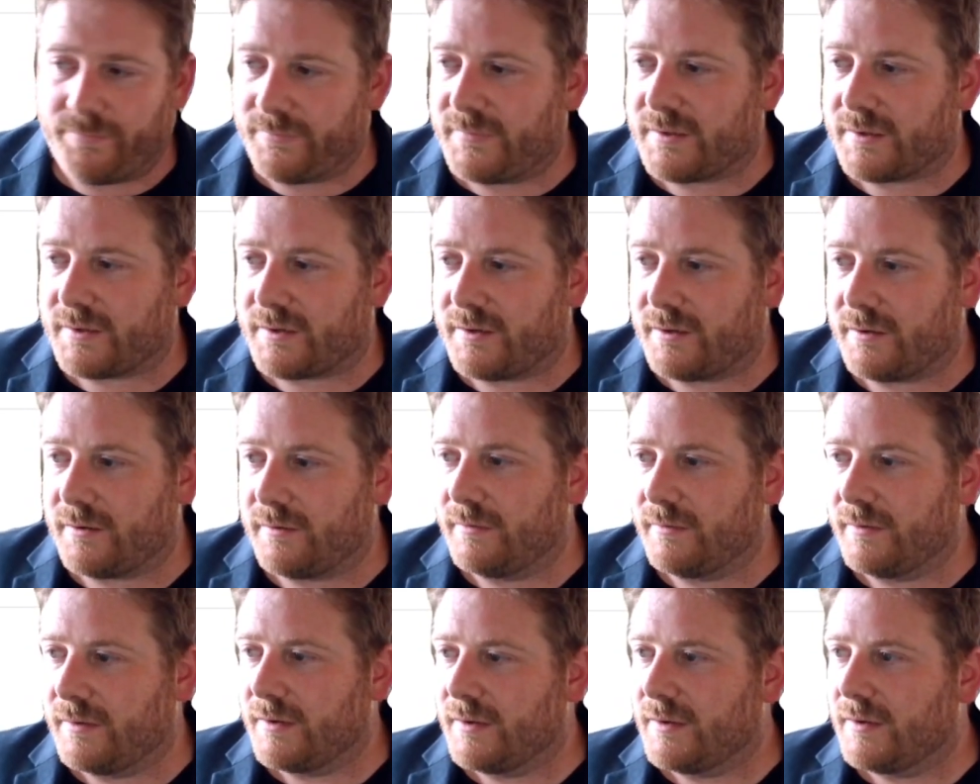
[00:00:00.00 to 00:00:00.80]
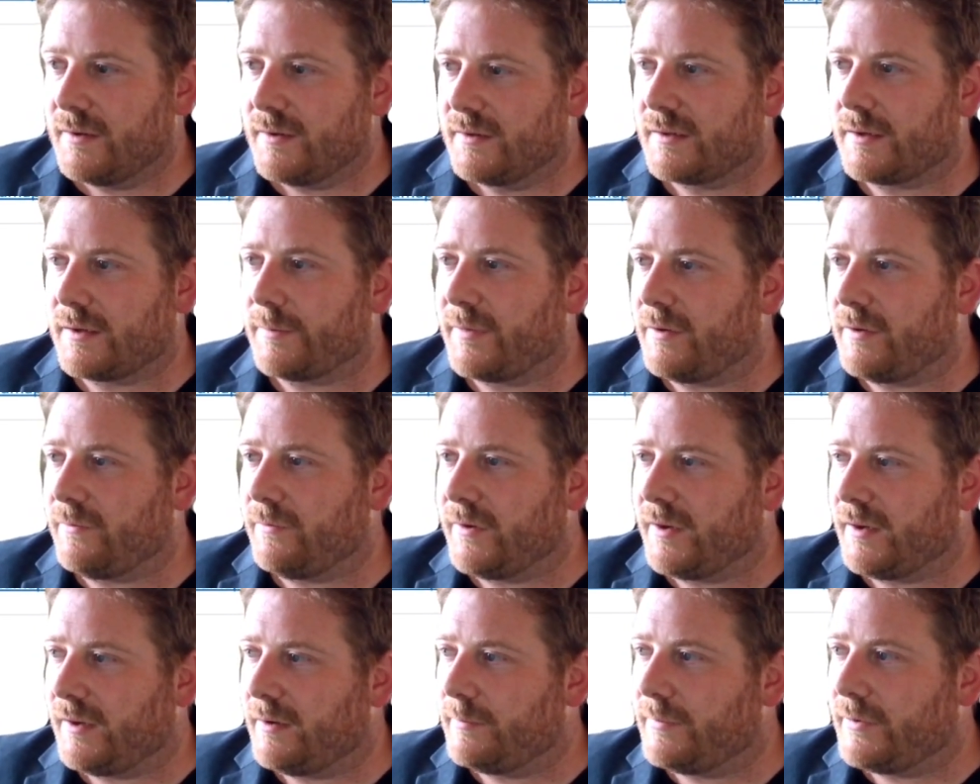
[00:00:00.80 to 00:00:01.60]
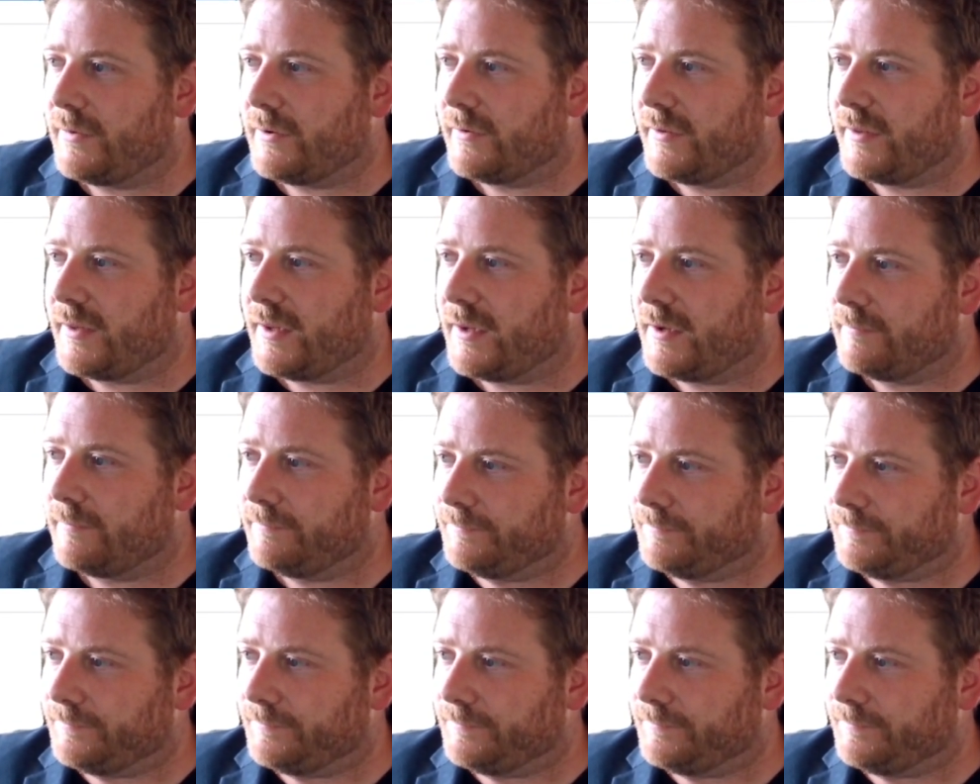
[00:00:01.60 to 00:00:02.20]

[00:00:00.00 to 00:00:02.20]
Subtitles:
So something really important there.